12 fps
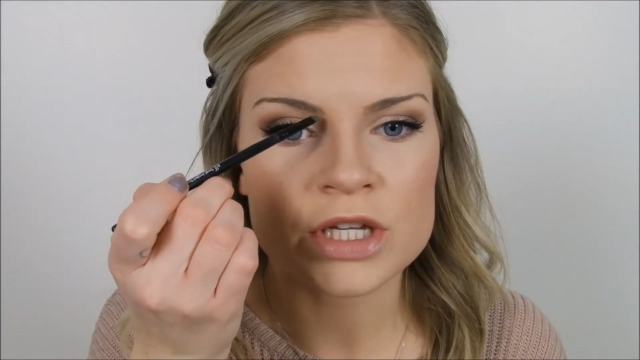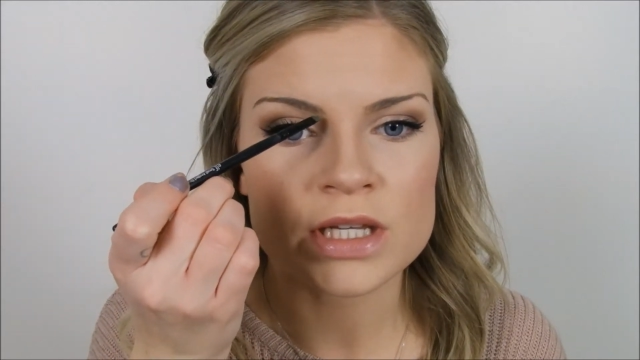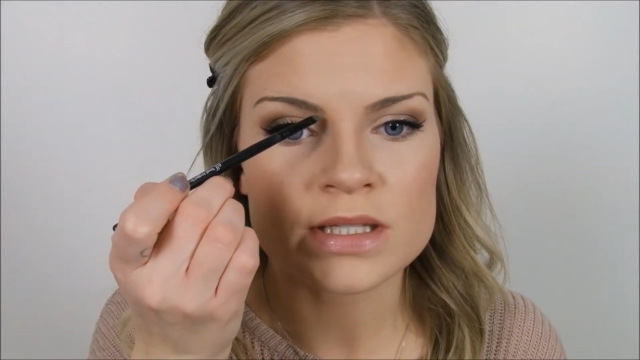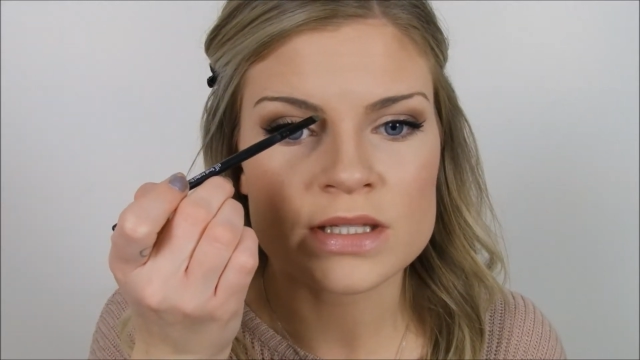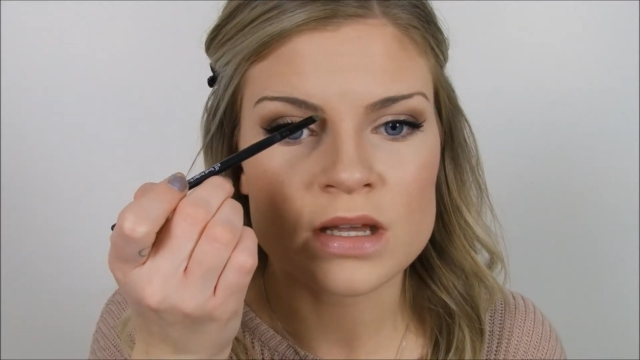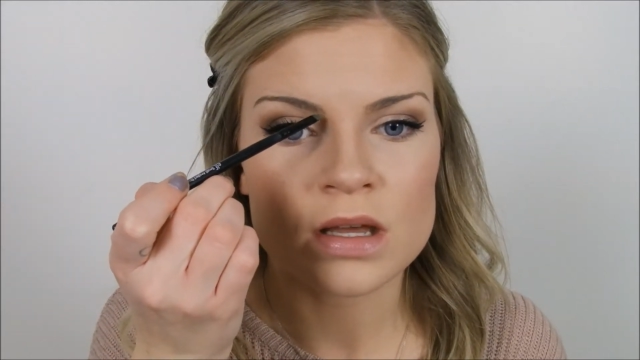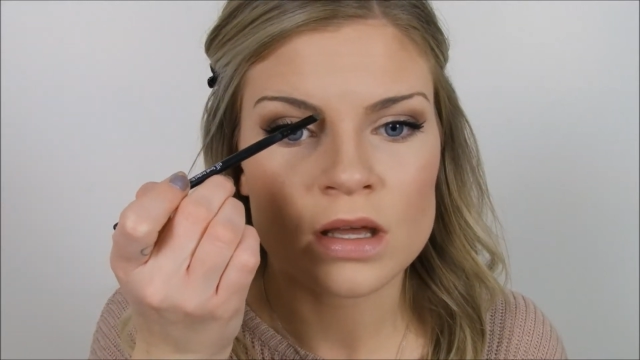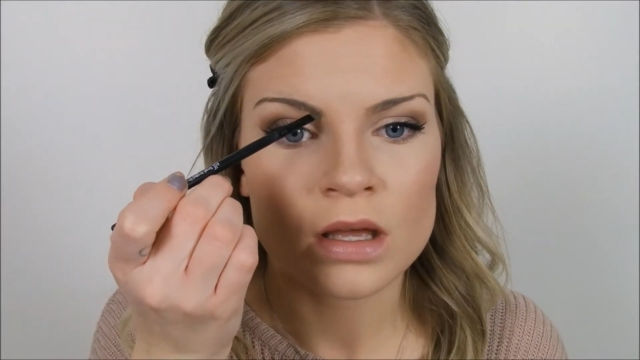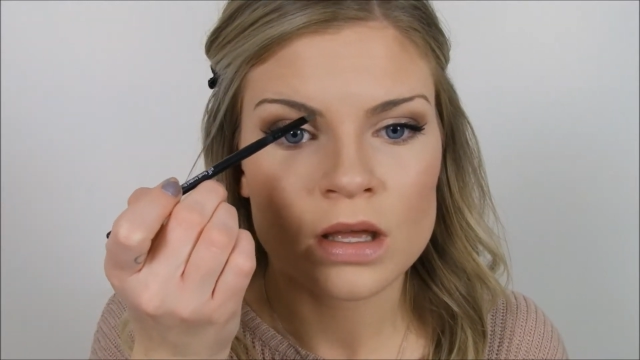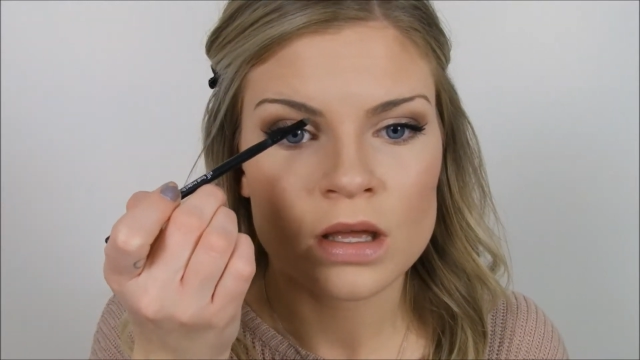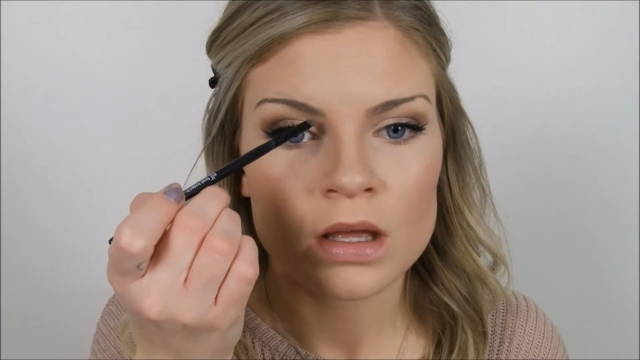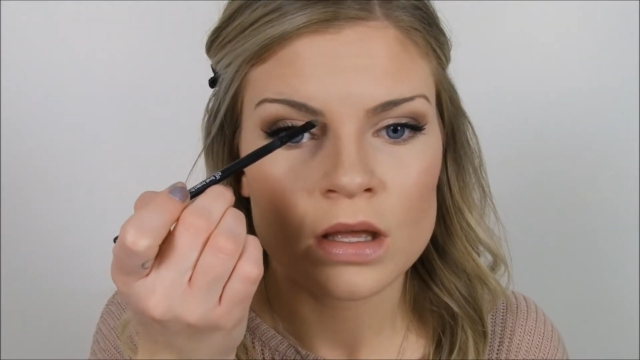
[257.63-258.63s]
just
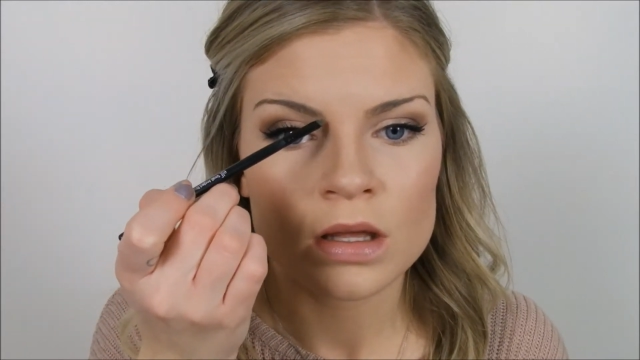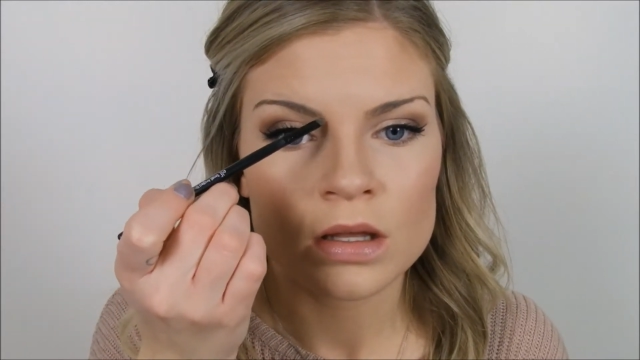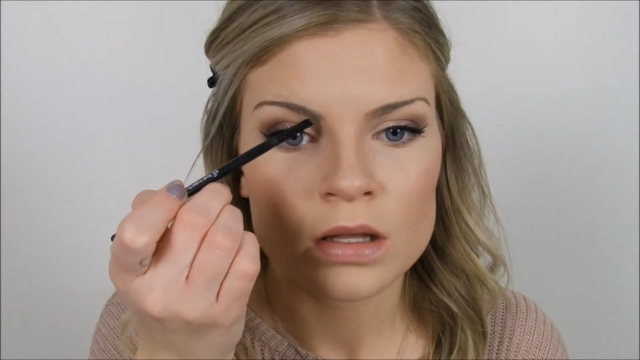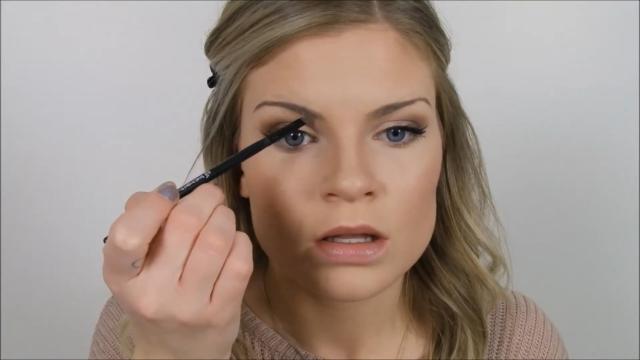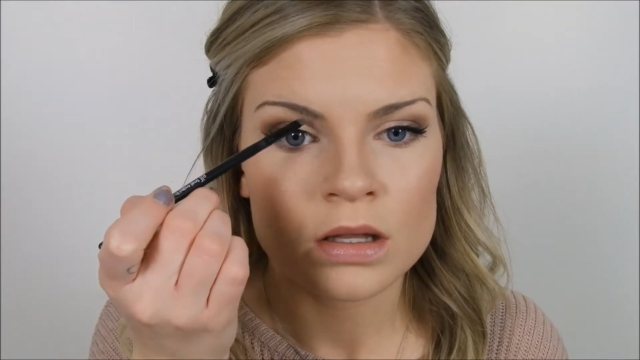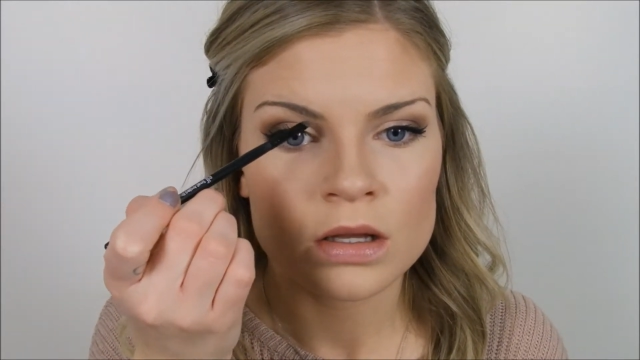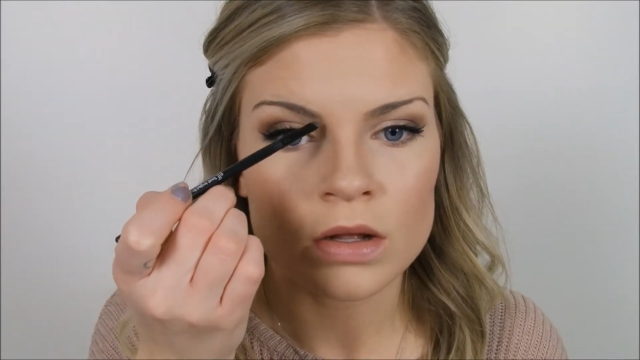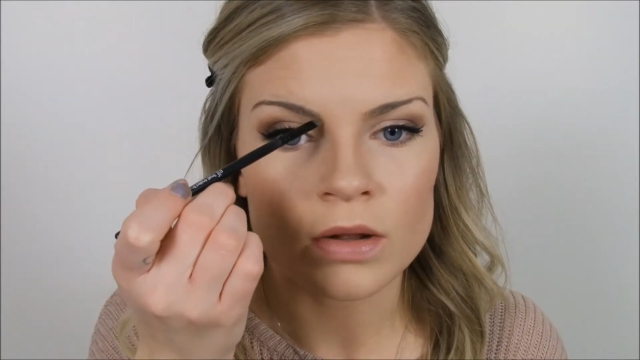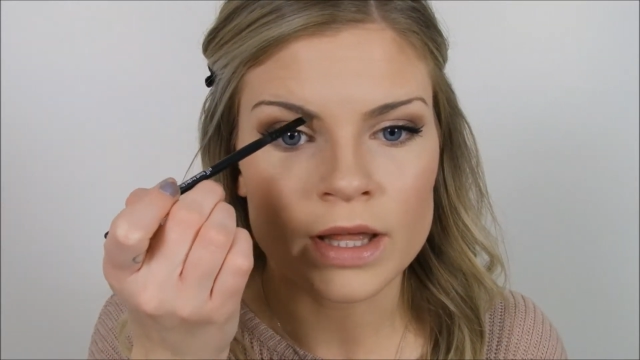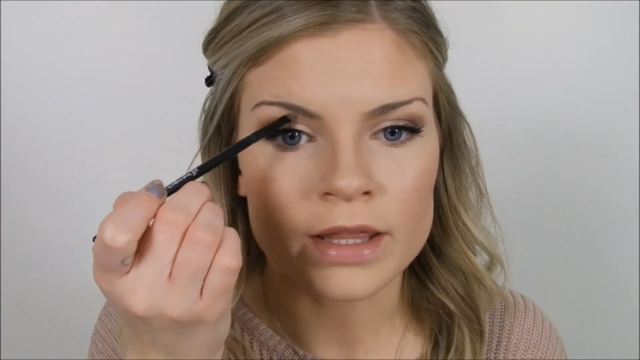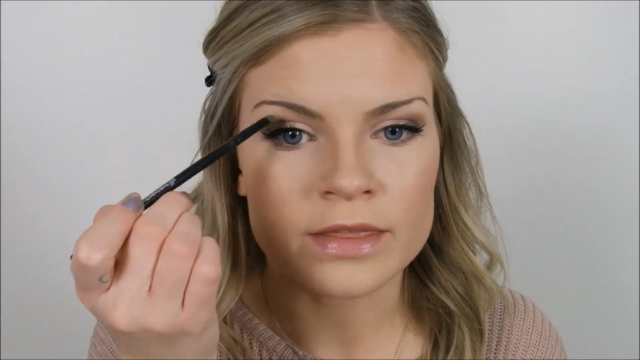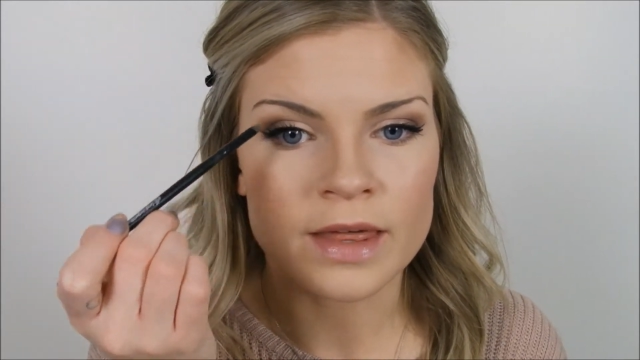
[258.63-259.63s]
go
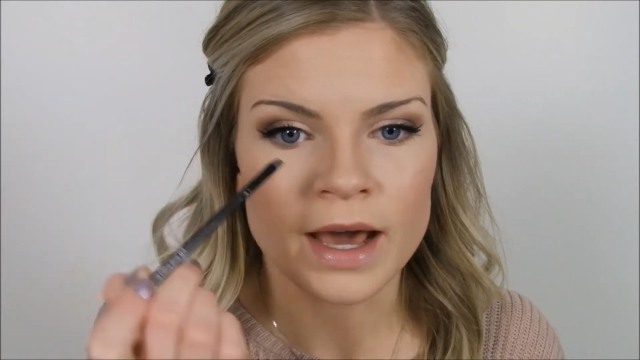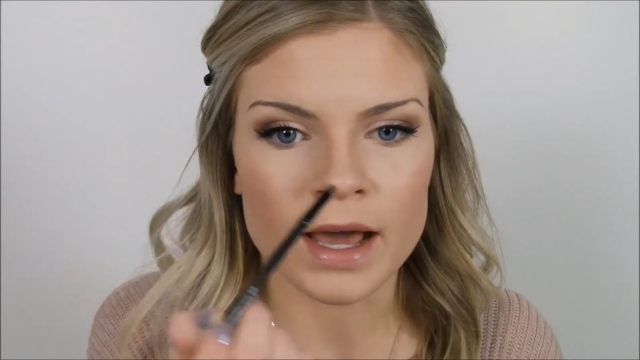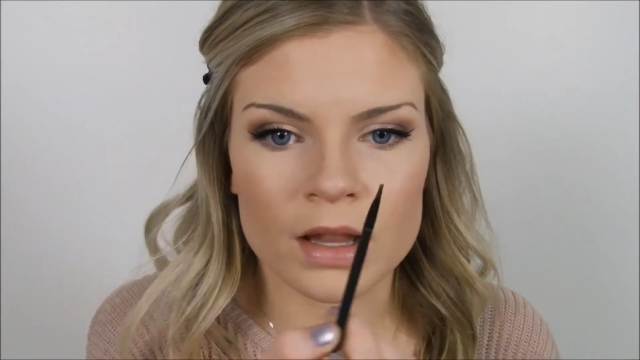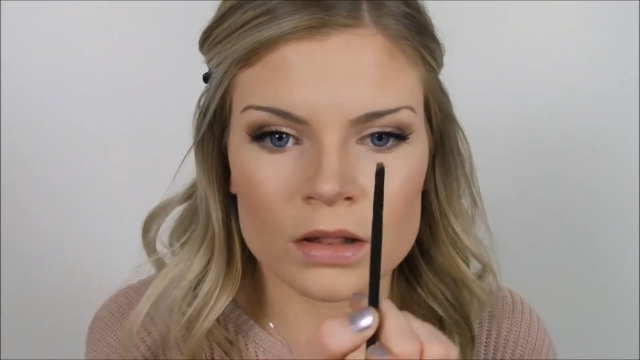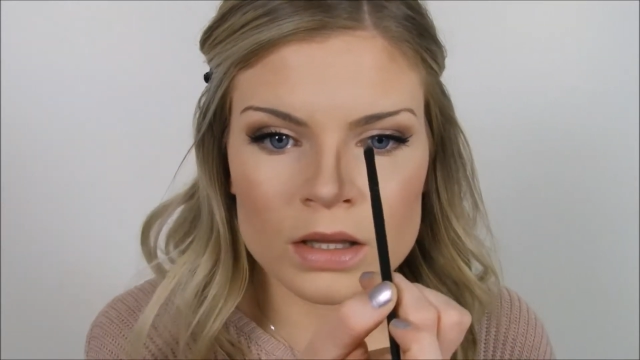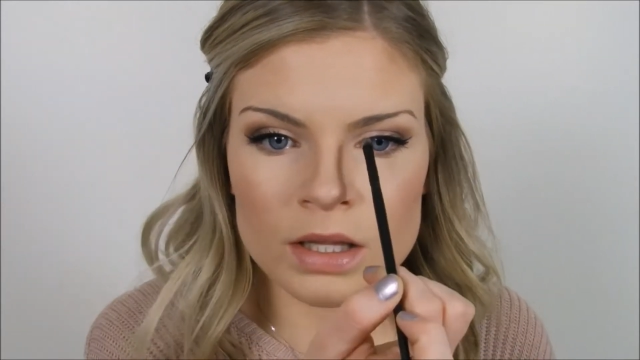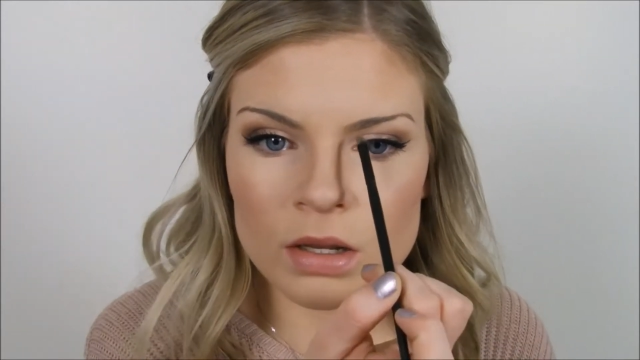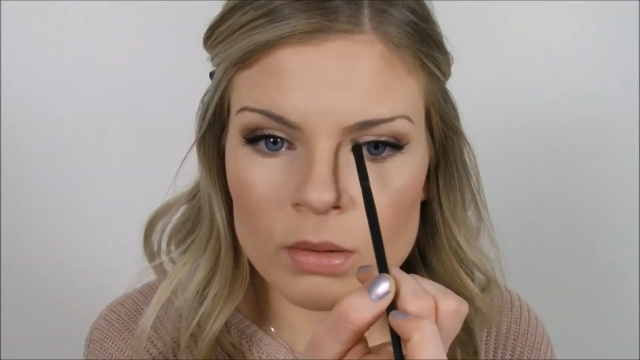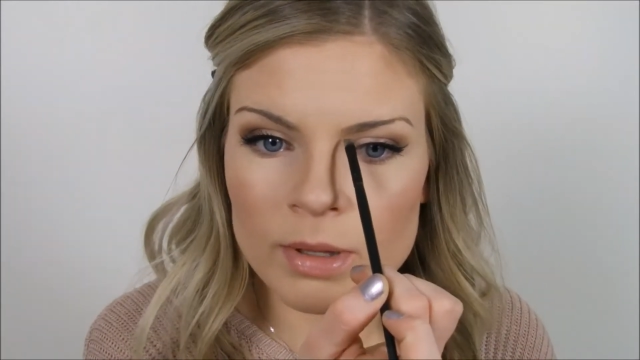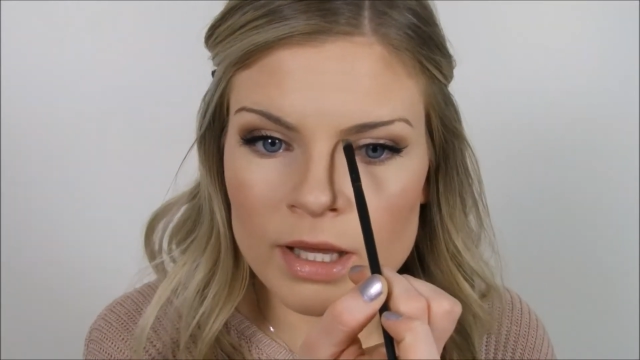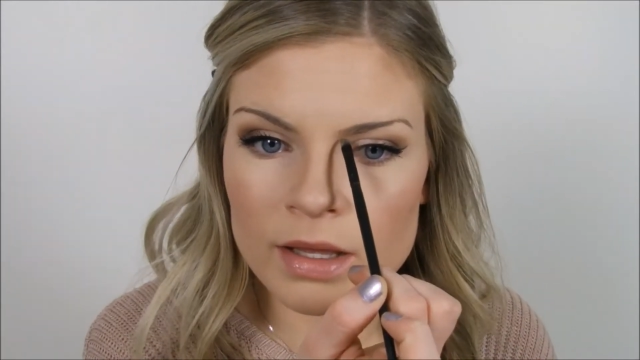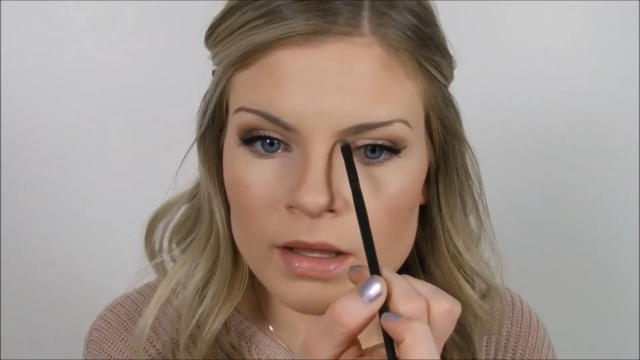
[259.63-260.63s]
like that a little
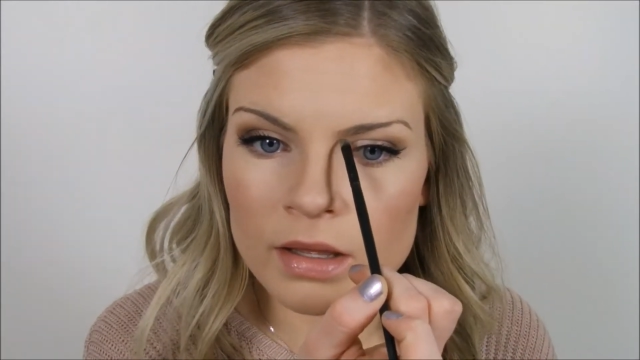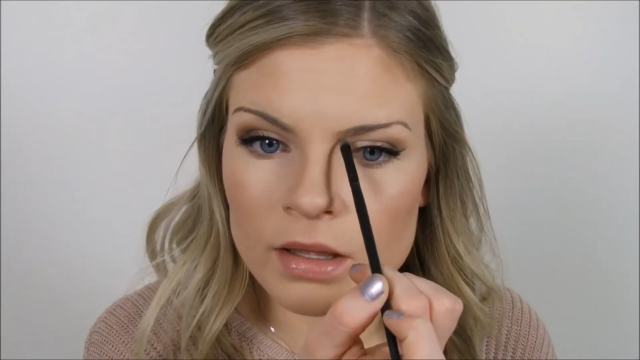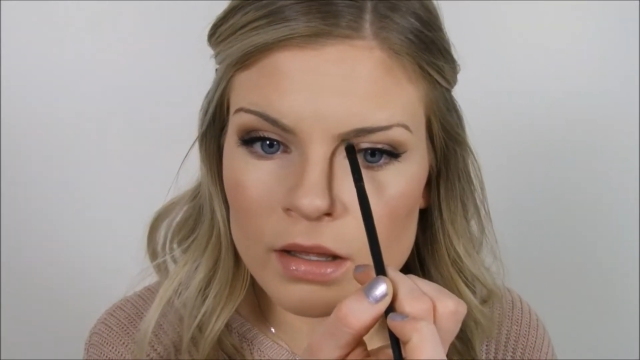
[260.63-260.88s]
bit.